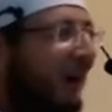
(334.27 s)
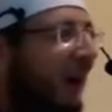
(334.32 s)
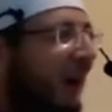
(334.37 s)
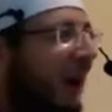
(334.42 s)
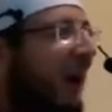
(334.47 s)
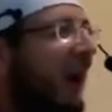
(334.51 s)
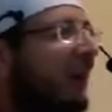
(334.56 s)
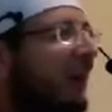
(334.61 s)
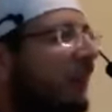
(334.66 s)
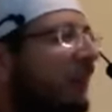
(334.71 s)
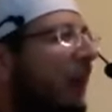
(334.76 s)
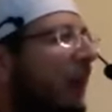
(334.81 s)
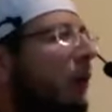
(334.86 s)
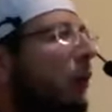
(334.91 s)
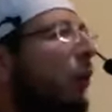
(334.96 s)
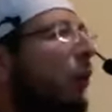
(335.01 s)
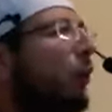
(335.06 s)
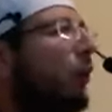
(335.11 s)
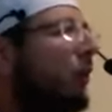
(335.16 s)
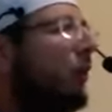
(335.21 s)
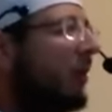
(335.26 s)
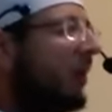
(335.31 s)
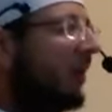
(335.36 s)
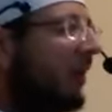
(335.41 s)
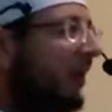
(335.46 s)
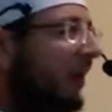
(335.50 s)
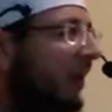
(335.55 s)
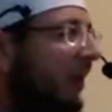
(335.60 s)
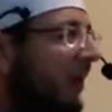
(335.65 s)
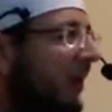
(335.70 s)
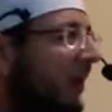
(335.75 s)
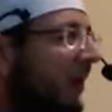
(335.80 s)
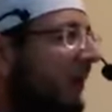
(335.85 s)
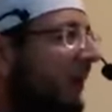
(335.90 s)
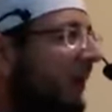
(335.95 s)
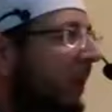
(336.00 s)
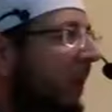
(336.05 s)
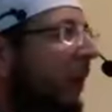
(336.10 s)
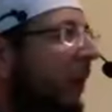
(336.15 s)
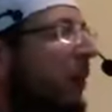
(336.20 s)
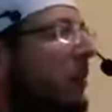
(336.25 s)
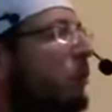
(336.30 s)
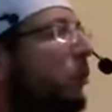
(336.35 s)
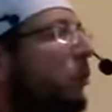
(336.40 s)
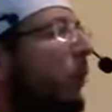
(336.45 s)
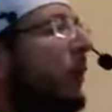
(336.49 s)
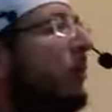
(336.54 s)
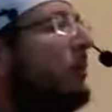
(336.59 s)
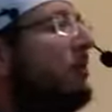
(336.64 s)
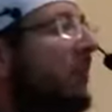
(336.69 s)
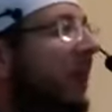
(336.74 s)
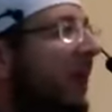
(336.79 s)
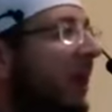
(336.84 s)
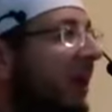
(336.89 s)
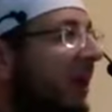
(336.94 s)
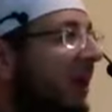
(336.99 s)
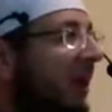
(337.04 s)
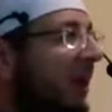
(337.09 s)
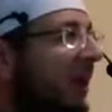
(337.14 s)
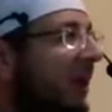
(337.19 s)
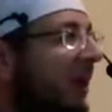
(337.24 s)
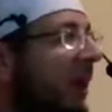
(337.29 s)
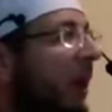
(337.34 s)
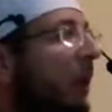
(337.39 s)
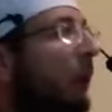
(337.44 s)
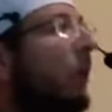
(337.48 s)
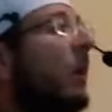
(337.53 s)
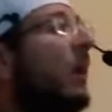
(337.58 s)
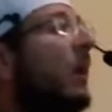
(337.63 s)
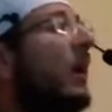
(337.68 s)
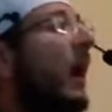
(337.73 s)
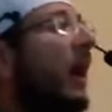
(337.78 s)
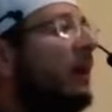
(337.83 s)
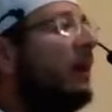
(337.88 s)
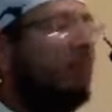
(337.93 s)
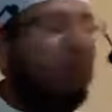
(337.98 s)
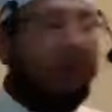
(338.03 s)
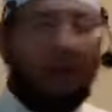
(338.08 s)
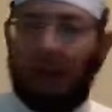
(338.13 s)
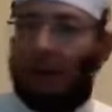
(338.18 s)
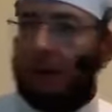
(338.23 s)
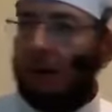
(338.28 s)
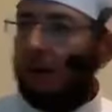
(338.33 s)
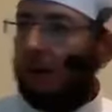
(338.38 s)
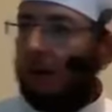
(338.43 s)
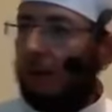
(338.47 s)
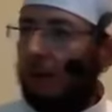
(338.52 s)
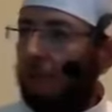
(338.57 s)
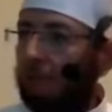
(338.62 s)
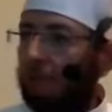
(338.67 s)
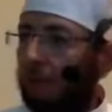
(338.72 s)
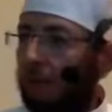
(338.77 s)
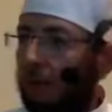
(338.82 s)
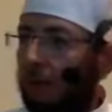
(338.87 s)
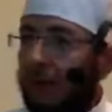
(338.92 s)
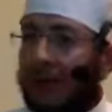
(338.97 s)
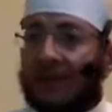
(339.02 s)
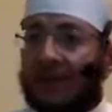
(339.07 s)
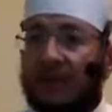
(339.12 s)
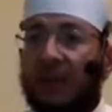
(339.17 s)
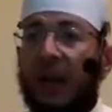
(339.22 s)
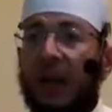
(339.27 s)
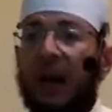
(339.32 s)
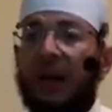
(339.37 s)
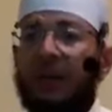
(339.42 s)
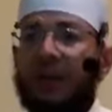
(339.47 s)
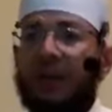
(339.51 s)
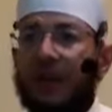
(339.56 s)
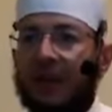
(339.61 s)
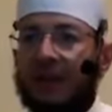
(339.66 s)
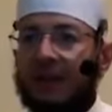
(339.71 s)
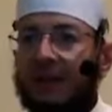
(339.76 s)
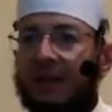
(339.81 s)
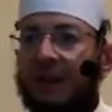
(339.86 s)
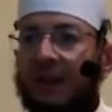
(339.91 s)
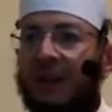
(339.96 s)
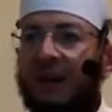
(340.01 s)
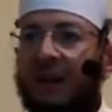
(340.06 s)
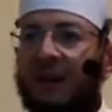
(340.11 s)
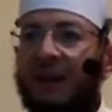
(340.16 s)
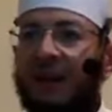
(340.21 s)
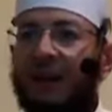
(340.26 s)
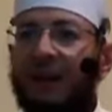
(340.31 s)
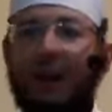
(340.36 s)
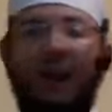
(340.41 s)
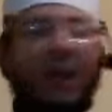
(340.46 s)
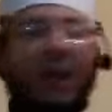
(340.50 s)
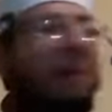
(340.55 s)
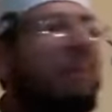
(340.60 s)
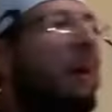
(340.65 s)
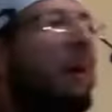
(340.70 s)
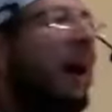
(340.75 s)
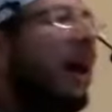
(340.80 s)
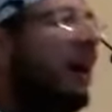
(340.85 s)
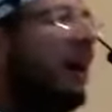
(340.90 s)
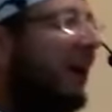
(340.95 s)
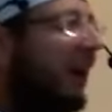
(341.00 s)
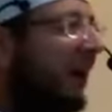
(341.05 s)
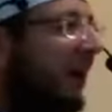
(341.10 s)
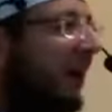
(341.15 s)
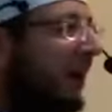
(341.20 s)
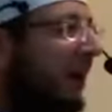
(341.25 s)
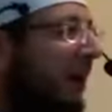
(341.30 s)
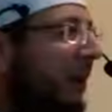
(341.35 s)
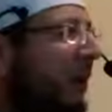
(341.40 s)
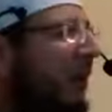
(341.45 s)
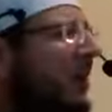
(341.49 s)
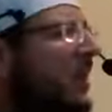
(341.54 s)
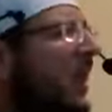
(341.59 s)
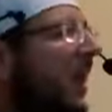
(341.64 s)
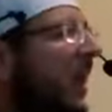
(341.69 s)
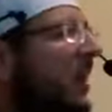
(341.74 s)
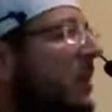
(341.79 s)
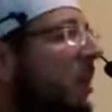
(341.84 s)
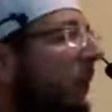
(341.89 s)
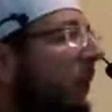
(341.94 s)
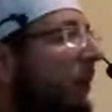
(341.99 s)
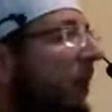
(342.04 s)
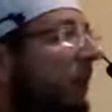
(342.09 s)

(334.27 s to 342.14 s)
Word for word: I have my Lord. He is with me. He will guide me. That's the ethics, the iman, the science of